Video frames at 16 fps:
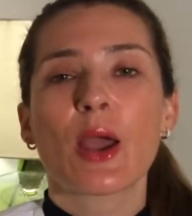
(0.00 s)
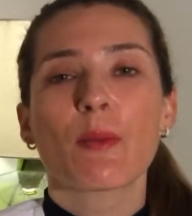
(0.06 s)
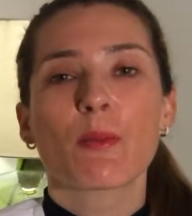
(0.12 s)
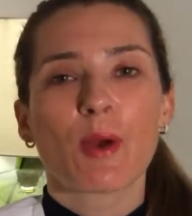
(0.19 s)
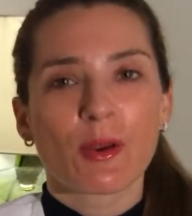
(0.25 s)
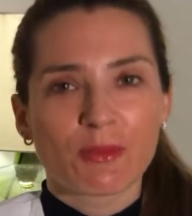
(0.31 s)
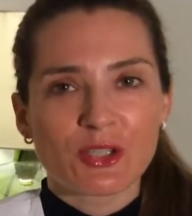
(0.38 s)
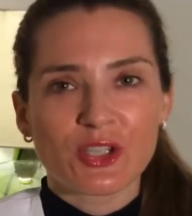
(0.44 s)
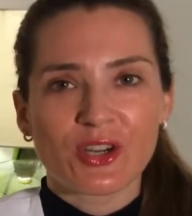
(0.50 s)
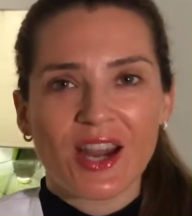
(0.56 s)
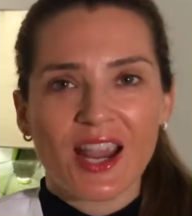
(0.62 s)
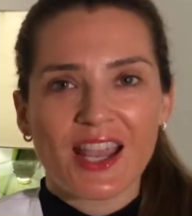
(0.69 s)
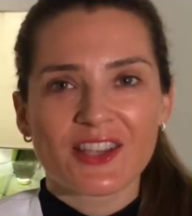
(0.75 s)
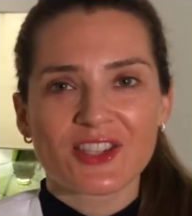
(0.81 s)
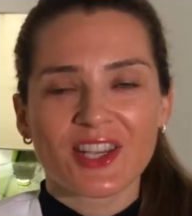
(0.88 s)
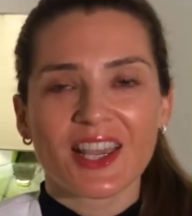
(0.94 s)
premature
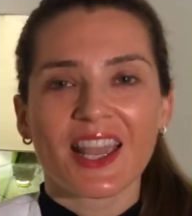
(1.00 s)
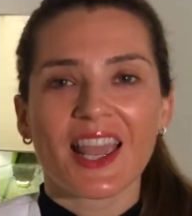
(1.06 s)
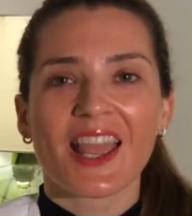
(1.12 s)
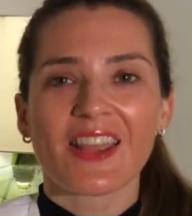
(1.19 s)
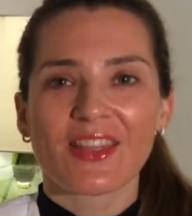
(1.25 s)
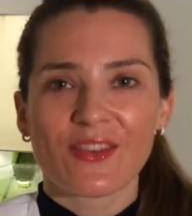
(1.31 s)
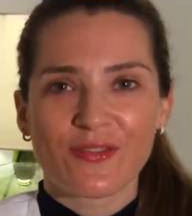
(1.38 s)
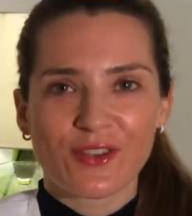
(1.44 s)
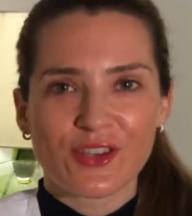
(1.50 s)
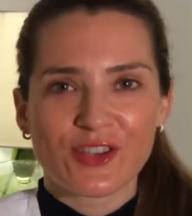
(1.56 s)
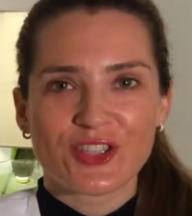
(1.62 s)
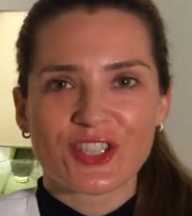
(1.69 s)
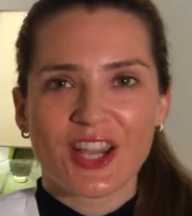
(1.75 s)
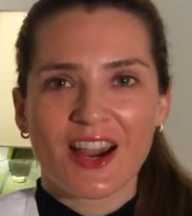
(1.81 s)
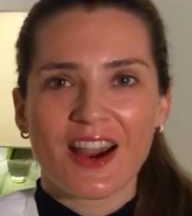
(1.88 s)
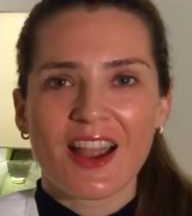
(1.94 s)
aging in the
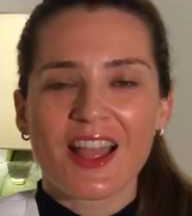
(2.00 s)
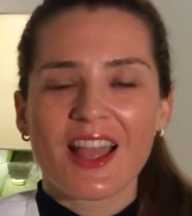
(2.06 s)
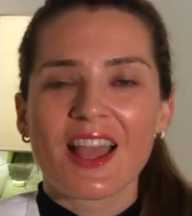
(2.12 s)
future.